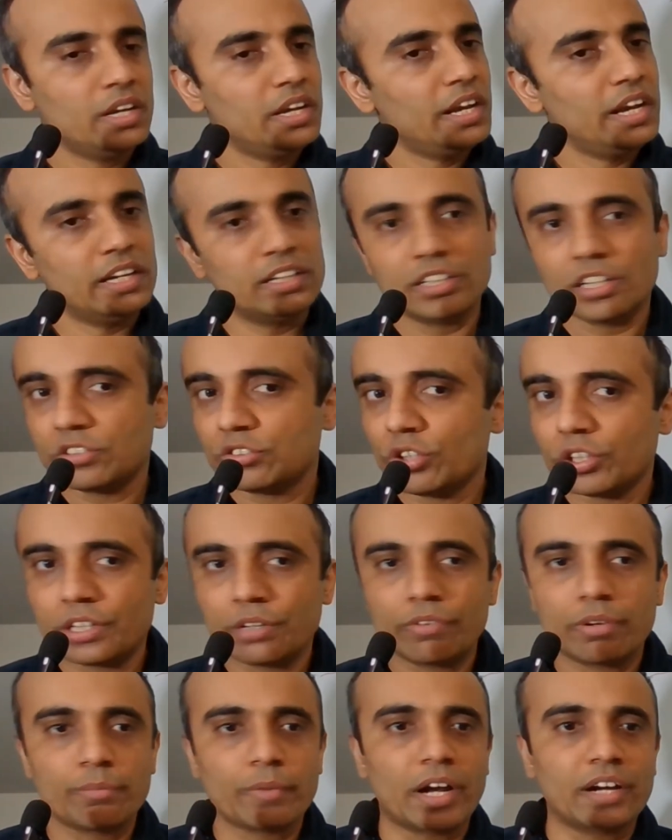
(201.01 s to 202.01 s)
it does not
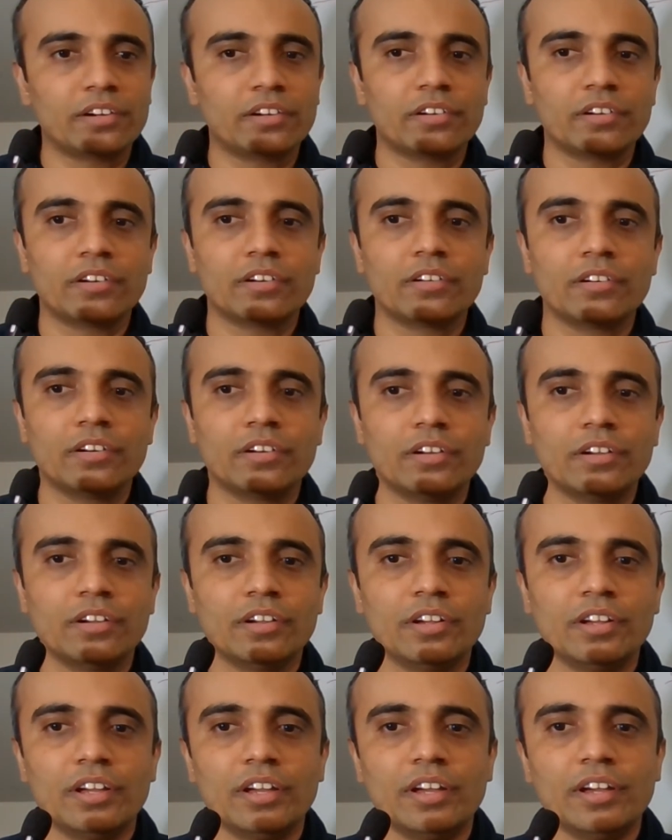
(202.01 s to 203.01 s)
even matter
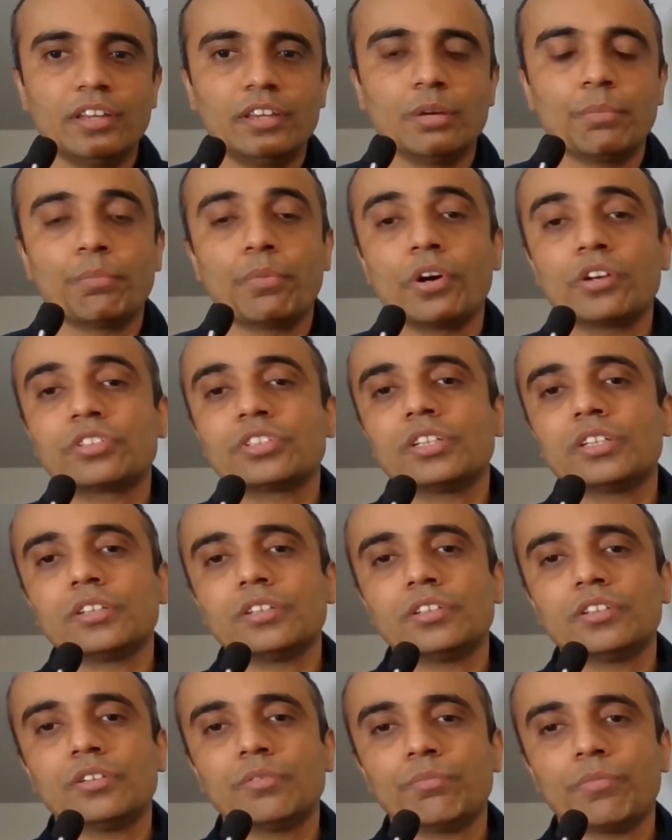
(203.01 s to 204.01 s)
the person
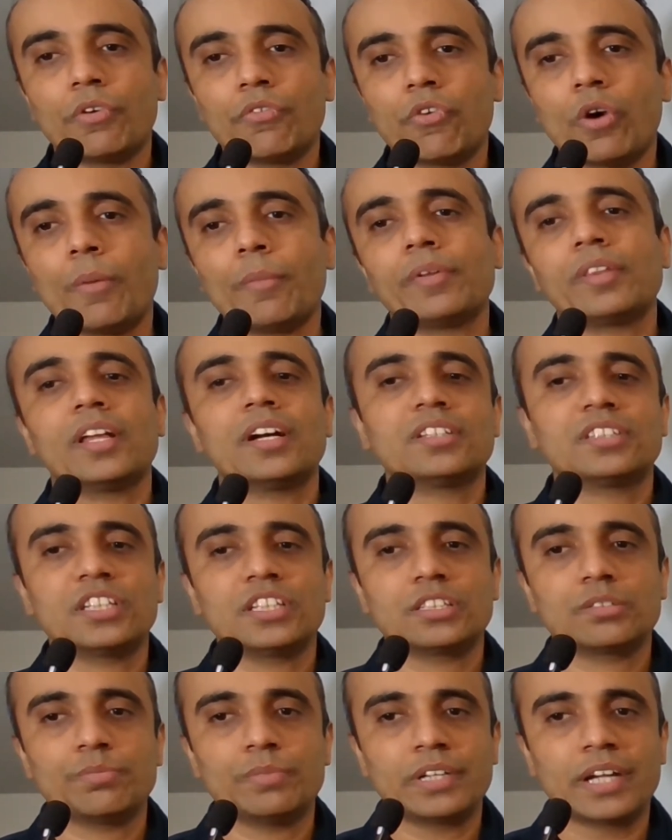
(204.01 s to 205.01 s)
performing the
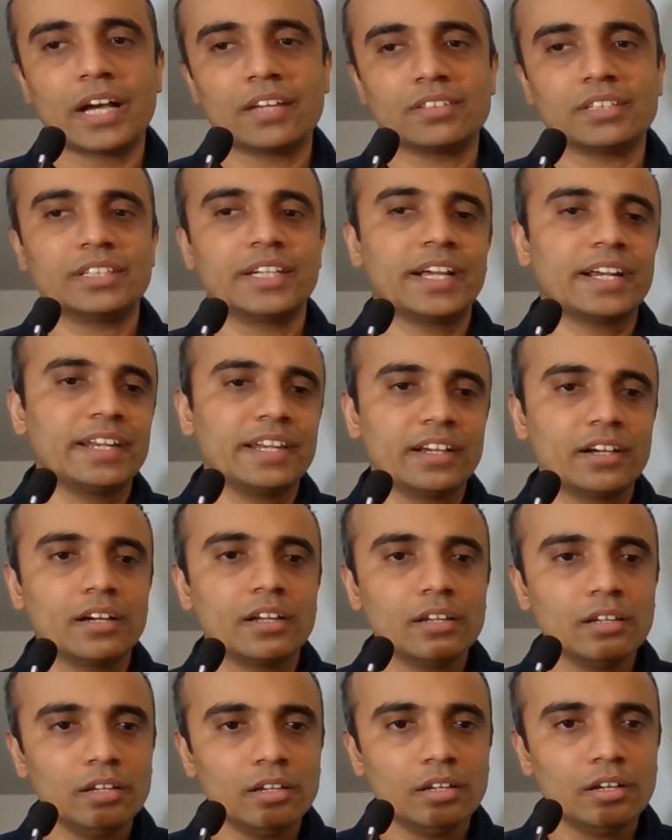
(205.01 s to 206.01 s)
assessment has a
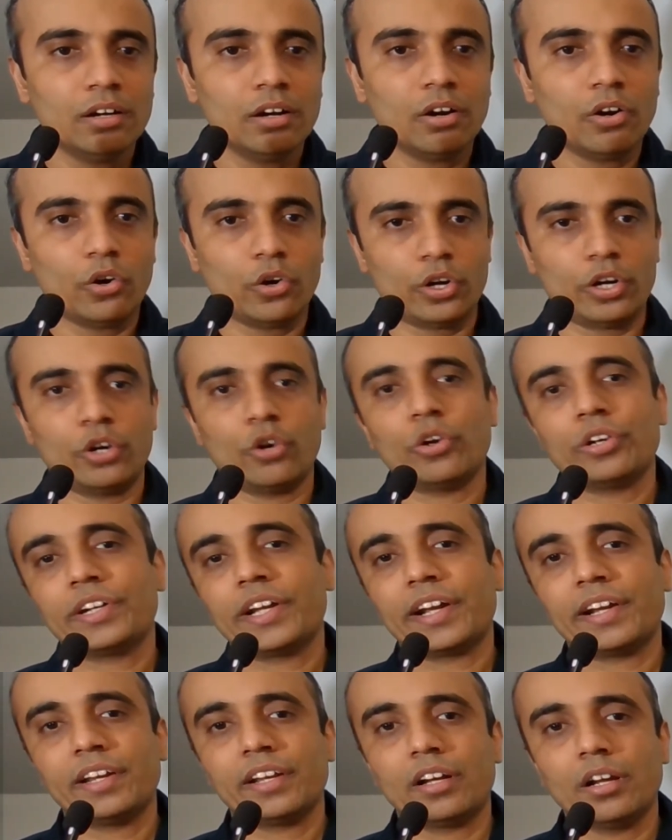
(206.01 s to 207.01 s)
technical or a
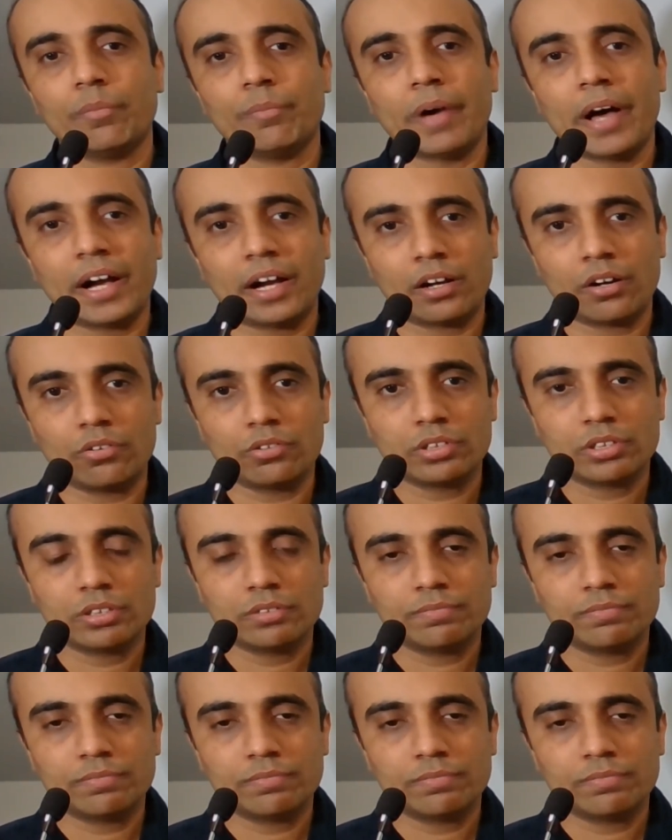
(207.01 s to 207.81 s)
non-technical background